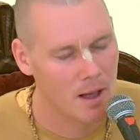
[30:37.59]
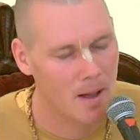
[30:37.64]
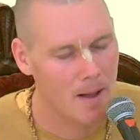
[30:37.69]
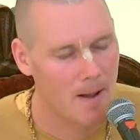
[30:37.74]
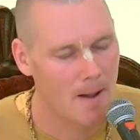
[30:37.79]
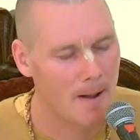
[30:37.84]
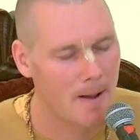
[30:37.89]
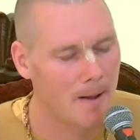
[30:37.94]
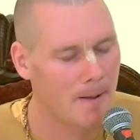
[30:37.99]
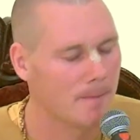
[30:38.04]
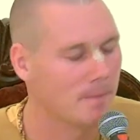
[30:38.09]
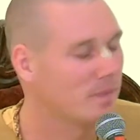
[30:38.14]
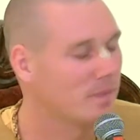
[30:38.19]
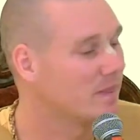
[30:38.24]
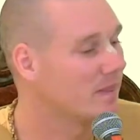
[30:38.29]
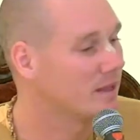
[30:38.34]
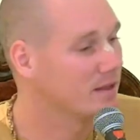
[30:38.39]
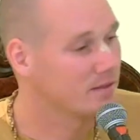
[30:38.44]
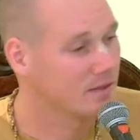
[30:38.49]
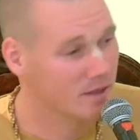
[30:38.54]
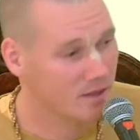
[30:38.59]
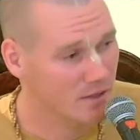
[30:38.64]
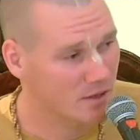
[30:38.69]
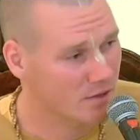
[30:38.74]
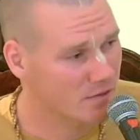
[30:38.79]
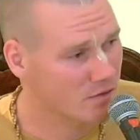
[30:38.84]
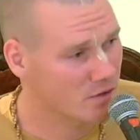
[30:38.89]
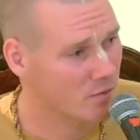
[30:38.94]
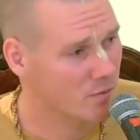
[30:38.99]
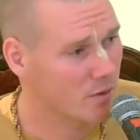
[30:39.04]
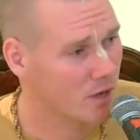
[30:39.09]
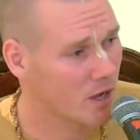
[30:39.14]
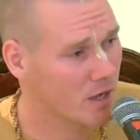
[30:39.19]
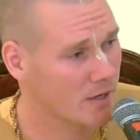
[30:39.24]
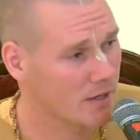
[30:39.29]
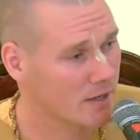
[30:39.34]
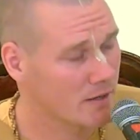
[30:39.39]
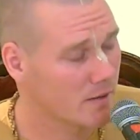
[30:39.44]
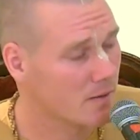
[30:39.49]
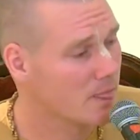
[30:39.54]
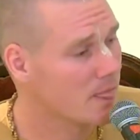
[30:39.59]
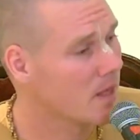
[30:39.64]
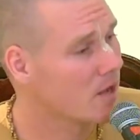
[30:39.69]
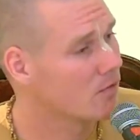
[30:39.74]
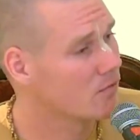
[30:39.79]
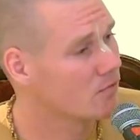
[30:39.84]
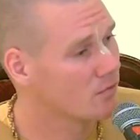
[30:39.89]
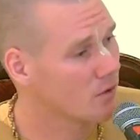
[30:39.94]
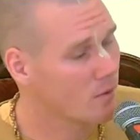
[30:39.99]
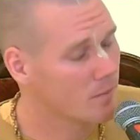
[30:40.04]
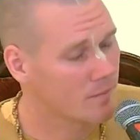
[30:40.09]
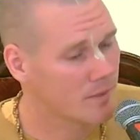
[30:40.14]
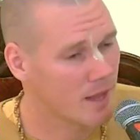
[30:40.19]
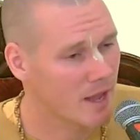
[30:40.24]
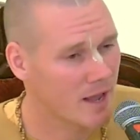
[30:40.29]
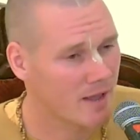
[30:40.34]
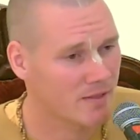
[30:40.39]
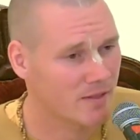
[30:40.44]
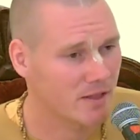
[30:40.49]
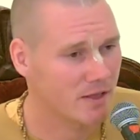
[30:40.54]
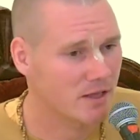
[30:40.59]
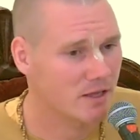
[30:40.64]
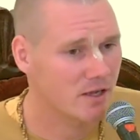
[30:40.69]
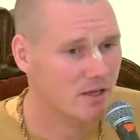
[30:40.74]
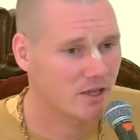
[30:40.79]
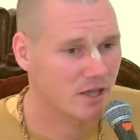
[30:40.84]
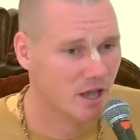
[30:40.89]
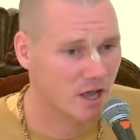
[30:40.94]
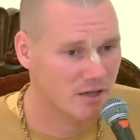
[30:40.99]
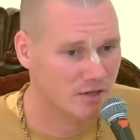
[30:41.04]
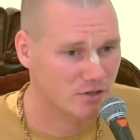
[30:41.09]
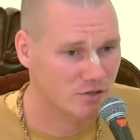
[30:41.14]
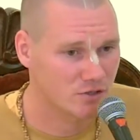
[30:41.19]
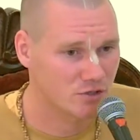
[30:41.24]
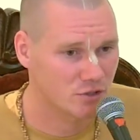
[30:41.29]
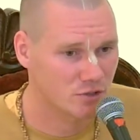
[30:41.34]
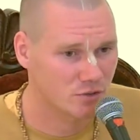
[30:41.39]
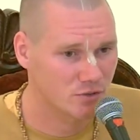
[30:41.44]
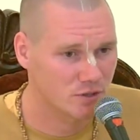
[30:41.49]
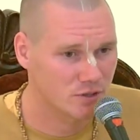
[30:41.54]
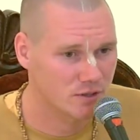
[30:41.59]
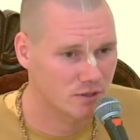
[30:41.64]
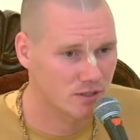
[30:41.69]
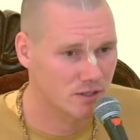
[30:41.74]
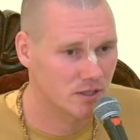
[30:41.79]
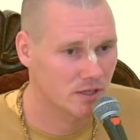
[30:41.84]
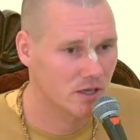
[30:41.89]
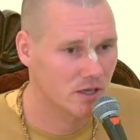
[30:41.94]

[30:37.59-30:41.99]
Then they leave their body. From that, they get a Gyata Sukriti.